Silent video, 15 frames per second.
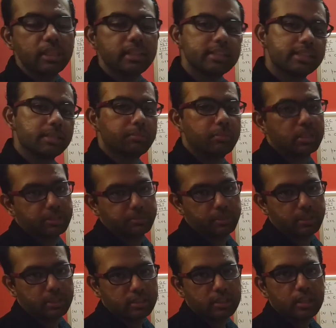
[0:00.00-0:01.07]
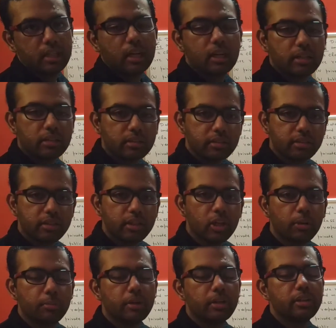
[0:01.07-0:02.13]
in C++. A ternary
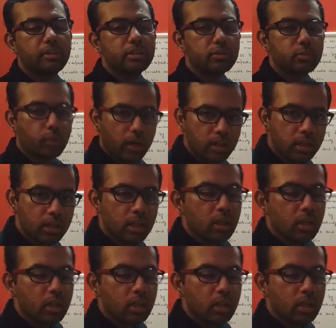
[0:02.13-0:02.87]
operator is one